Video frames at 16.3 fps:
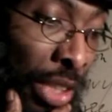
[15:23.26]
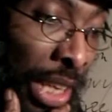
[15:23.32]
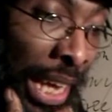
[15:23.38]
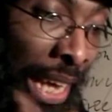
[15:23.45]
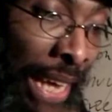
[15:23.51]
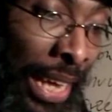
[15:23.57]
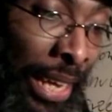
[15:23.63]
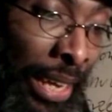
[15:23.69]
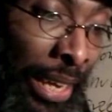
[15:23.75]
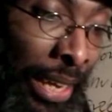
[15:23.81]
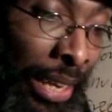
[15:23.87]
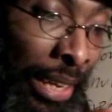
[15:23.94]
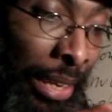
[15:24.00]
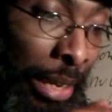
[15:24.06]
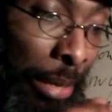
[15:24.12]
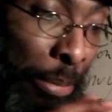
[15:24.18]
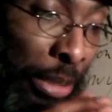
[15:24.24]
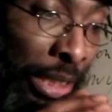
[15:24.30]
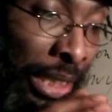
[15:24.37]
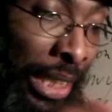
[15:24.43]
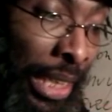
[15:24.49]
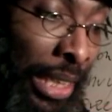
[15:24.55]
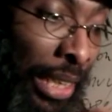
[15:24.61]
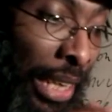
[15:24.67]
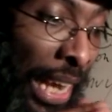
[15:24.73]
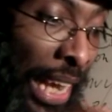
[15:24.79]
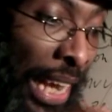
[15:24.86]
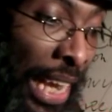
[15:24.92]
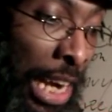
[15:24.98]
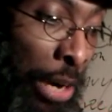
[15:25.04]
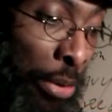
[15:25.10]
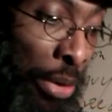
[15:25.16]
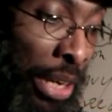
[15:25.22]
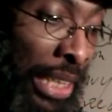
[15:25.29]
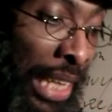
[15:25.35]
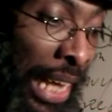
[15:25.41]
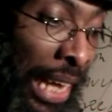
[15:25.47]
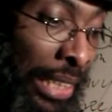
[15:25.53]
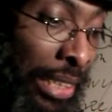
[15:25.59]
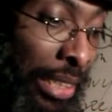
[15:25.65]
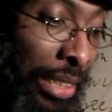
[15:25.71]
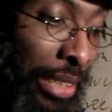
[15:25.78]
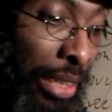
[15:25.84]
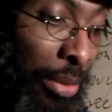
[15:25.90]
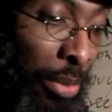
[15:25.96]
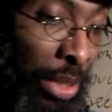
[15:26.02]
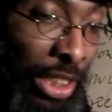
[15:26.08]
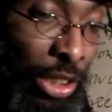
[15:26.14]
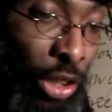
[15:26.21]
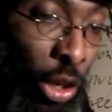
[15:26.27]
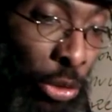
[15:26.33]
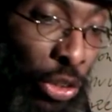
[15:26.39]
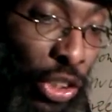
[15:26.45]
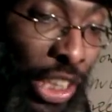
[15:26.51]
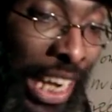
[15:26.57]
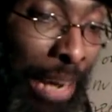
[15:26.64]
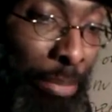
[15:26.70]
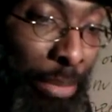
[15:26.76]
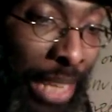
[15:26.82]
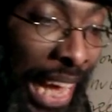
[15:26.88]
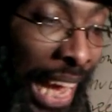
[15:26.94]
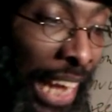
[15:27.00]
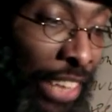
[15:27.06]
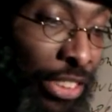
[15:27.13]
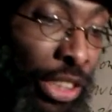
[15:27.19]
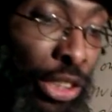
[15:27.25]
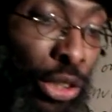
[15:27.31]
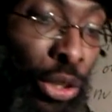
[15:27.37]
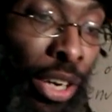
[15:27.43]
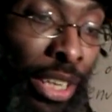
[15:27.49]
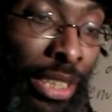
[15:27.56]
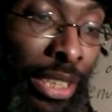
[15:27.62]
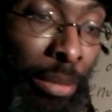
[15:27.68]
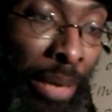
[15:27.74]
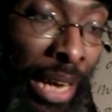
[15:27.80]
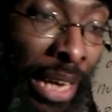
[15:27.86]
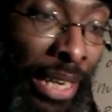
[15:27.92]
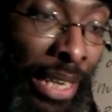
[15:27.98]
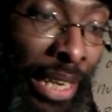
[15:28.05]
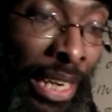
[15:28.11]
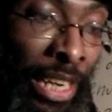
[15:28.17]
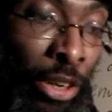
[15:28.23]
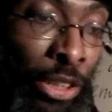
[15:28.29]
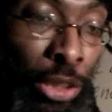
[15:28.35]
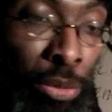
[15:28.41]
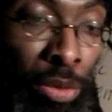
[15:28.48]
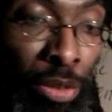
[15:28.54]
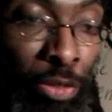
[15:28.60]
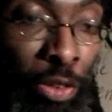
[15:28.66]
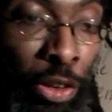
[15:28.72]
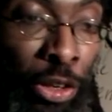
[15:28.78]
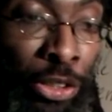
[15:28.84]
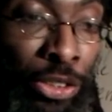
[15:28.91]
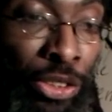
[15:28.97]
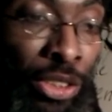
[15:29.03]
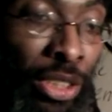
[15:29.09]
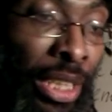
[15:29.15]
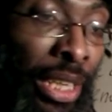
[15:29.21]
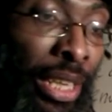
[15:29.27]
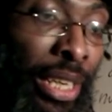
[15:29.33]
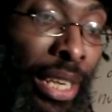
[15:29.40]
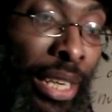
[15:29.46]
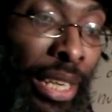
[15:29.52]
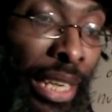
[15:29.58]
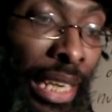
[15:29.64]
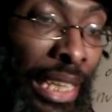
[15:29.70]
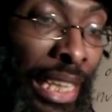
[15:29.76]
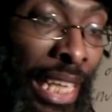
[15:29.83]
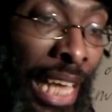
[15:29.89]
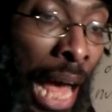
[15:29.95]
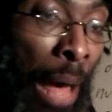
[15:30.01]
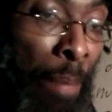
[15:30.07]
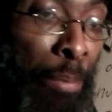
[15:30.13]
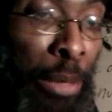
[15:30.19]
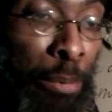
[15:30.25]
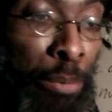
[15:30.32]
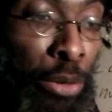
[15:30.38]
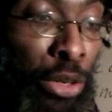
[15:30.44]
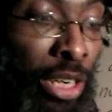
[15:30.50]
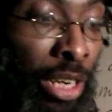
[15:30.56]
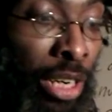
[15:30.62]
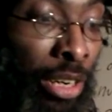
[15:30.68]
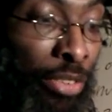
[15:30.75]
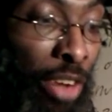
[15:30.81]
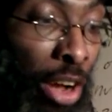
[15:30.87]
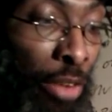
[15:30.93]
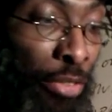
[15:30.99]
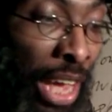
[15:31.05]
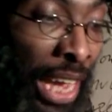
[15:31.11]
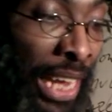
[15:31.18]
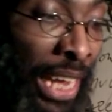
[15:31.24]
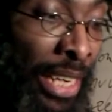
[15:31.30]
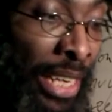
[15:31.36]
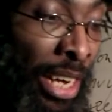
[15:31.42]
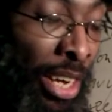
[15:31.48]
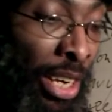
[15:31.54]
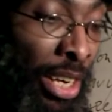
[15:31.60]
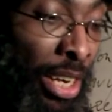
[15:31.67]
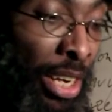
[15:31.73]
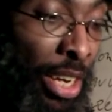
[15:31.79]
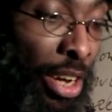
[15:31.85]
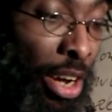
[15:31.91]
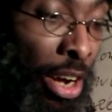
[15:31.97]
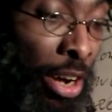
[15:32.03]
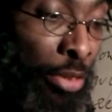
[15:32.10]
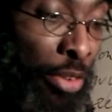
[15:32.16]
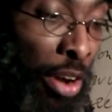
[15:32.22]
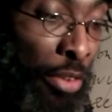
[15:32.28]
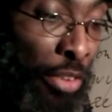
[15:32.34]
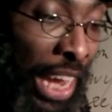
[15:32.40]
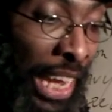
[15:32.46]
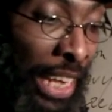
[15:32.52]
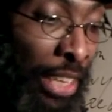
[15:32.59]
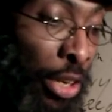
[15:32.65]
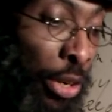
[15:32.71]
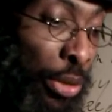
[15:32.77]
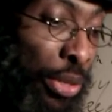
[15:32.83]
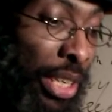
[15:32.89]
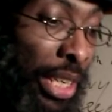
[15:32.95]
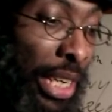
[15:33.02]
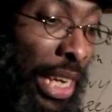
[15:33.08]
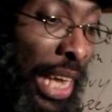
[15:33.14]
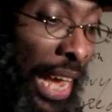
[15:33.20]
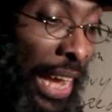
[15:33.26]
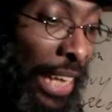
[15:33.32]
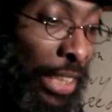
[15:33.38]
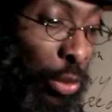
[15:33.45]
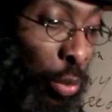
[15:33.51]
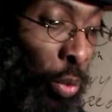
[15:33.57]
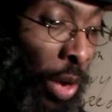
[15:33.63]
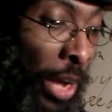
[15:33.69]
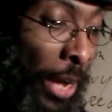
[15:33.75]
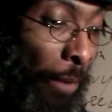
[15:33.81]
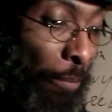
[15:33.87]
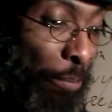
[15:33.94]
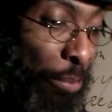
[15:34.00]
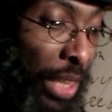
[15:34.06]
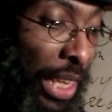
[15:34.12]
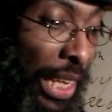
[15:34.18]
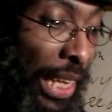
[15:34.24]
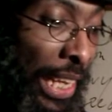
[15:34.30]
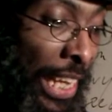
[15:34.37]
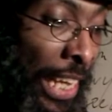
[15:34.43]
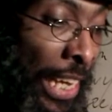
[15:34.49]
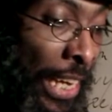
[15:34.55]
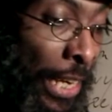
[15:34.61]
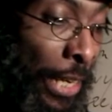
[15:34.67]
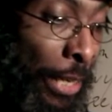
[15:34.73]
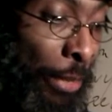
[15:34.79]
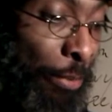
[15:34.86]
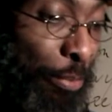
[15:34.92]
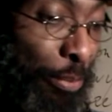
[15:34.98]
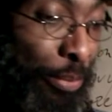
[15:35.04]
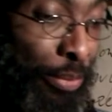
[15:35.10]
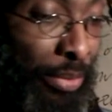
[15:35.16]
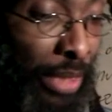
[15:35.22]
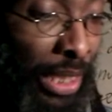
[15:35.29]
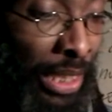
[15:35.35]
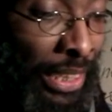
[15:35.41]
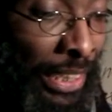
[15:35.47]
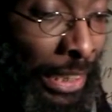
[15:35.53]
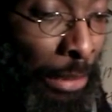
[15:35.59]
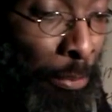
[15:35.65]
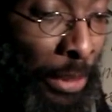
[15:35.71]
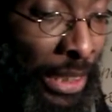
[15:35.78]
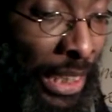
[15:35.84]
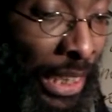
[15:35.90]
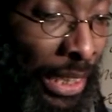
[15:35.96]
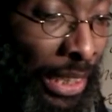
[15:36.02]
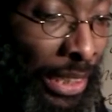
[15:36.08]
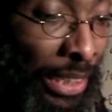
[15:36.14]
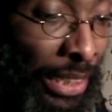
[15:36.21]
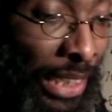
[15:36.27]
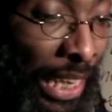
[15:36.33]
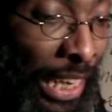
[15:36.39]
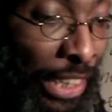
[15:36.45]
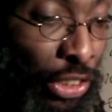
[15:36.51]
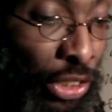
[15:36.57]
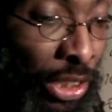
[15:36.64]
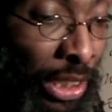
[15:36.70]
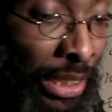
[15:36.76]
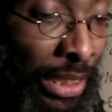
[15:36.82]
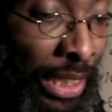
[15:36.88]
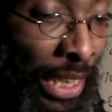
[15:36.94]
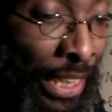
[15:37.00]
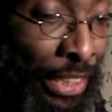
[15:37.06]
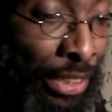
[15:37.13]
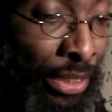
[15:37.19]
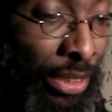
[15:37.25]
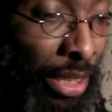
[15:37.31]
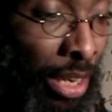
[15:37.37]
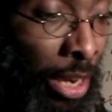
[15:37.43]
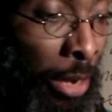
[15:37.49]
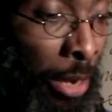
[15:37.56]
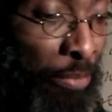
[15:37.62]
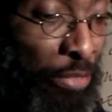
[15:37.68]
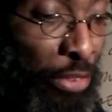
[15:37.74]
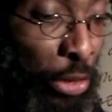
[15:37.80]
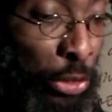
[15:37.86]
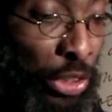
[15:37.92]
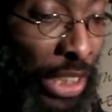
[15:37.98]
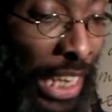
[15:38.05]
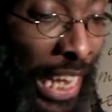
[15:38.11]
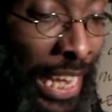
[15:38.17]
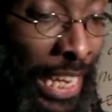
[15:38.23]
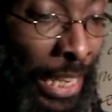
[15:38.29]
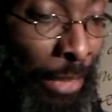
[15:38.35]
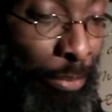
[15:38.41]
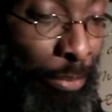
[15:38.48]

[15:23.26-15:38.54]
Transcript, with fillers: a particular area that, well, this whole chapter actually talks about it and also refers to the Ethiopic book of Enoch, of Hanok as well. Here, in this particular section, it says, verse 8,